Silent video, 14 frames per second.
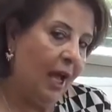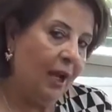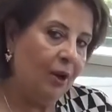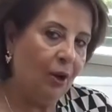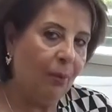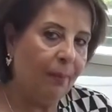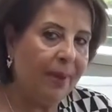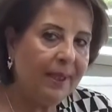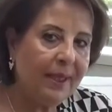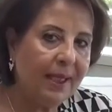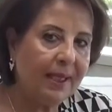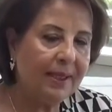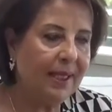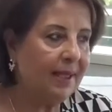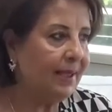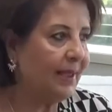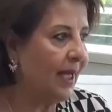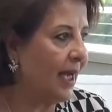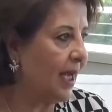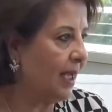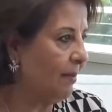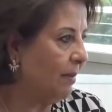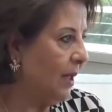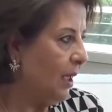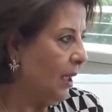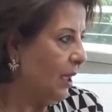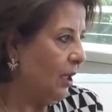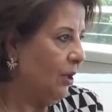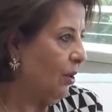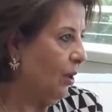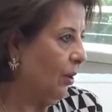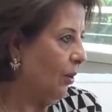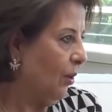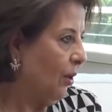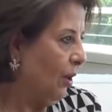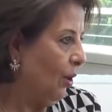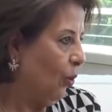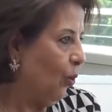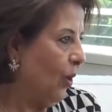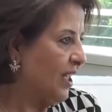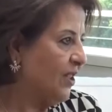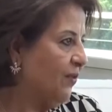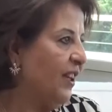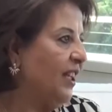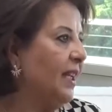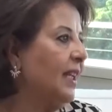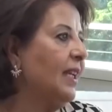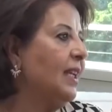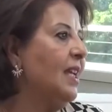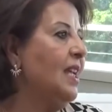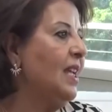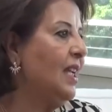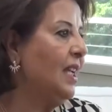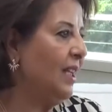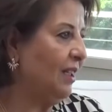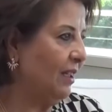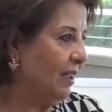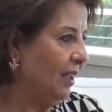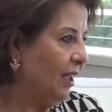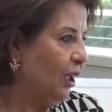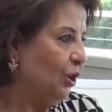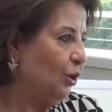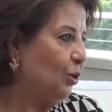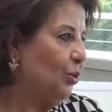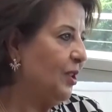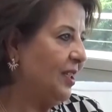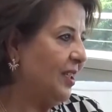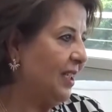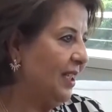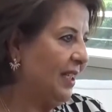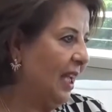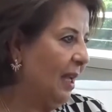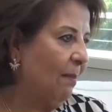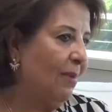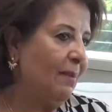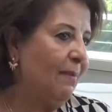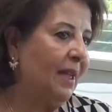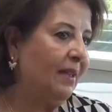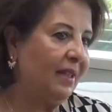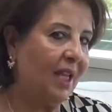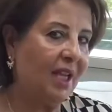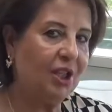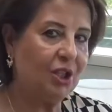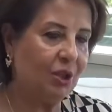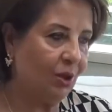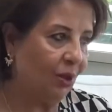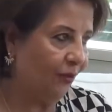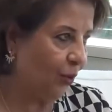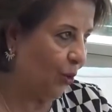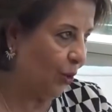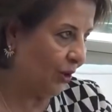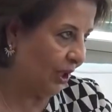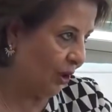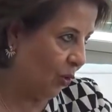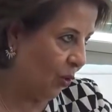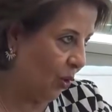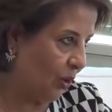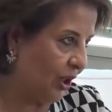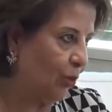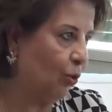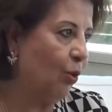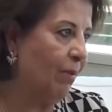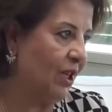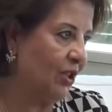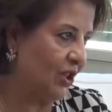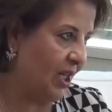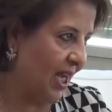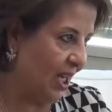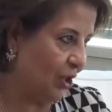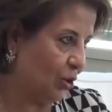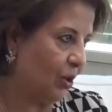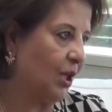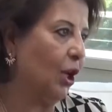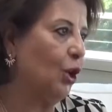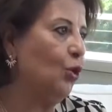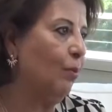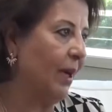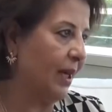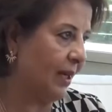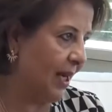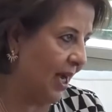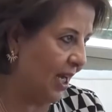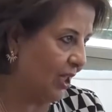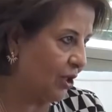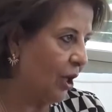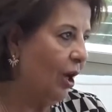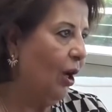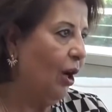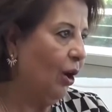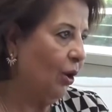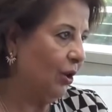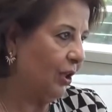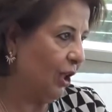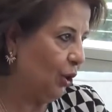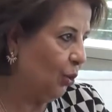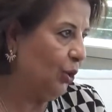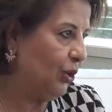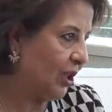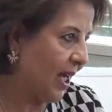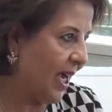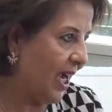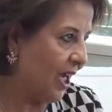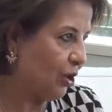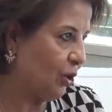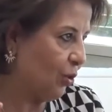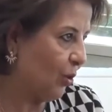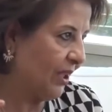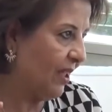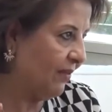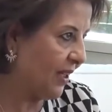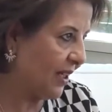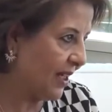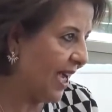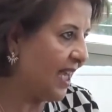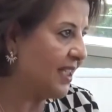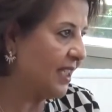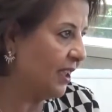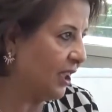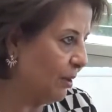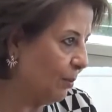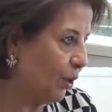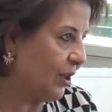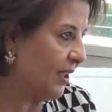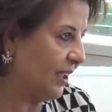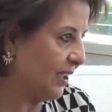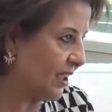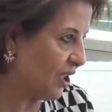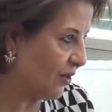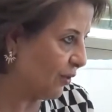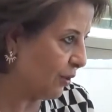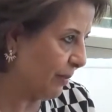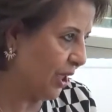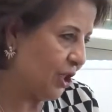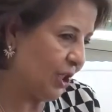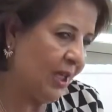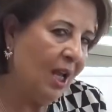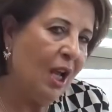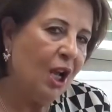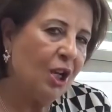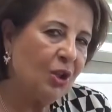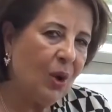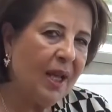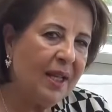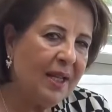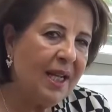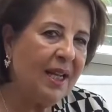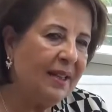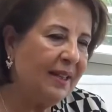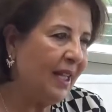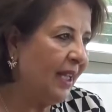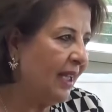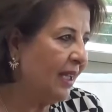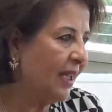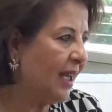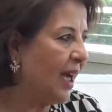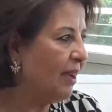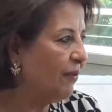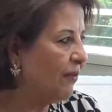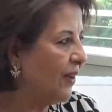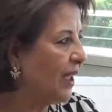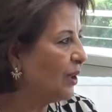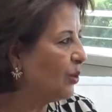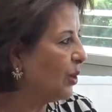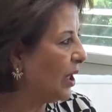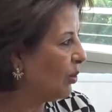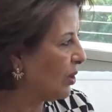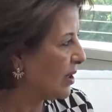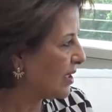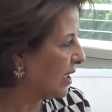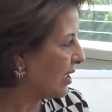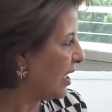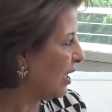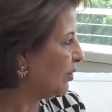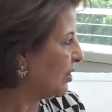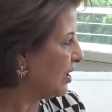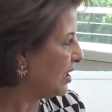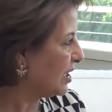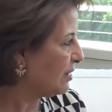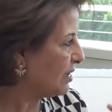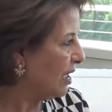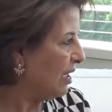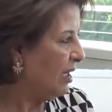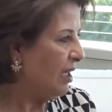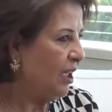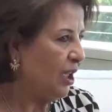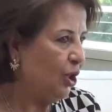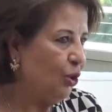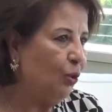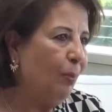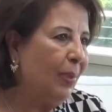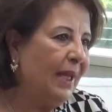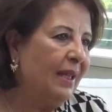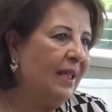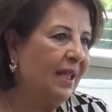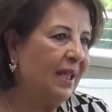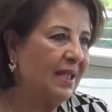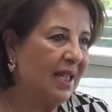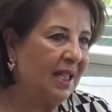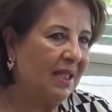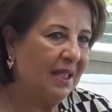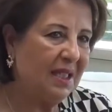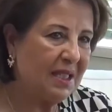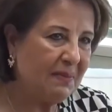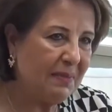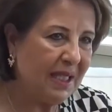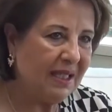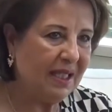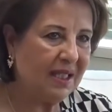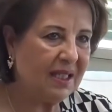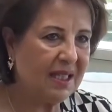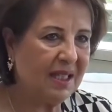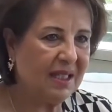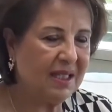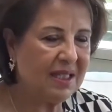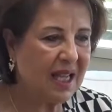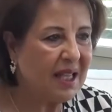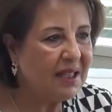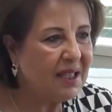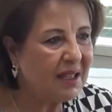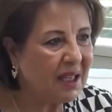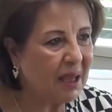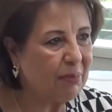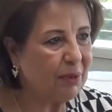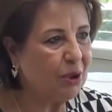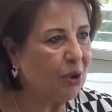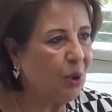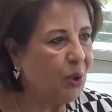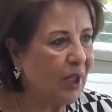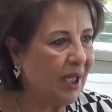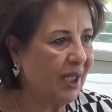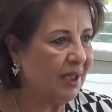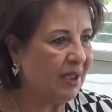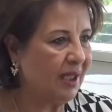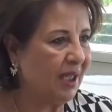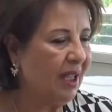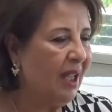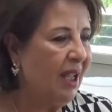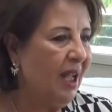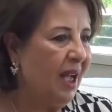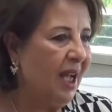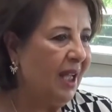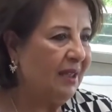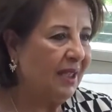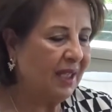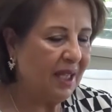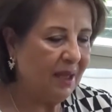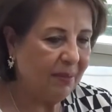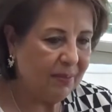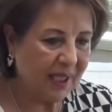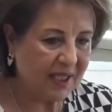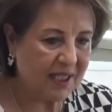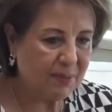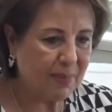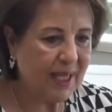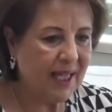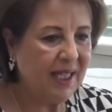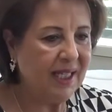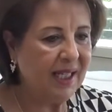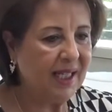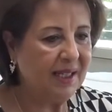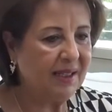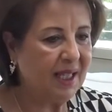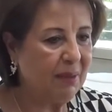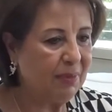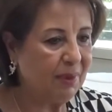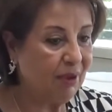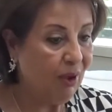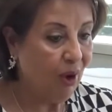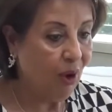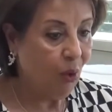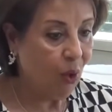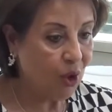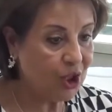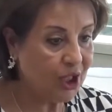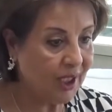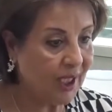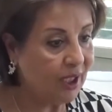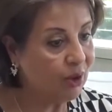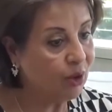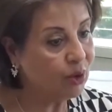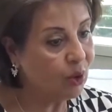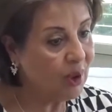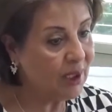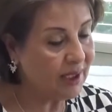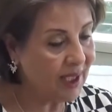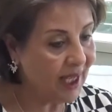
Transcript: and nobody at that time, you know, was very keen to see the implementation of quote unquote the women's rights or the human rights or the youth rights or whatever rights and the democratic transformation. So I really think I felt when I was around these EU buildings and these meetings and this and they kept talking and they and kept explaining and kept watching and not only